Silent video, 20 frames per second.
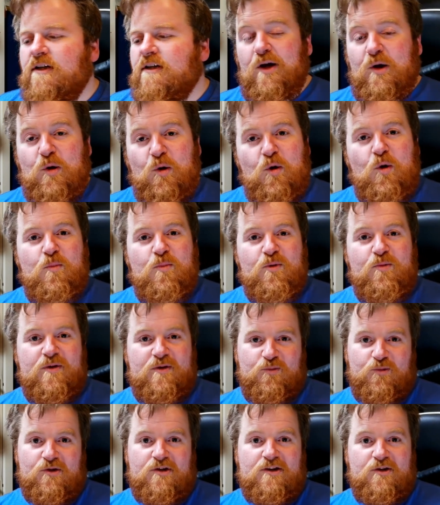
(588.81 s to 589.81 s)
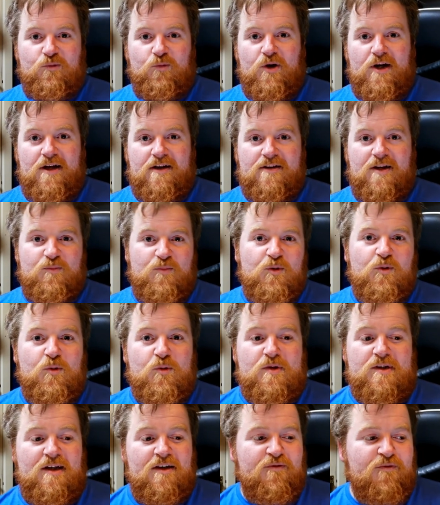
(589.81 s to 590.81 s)
I hope it was worth the wait. I
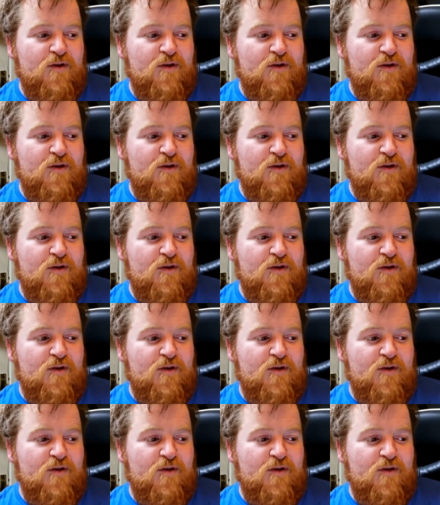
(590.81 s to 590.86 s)
posted on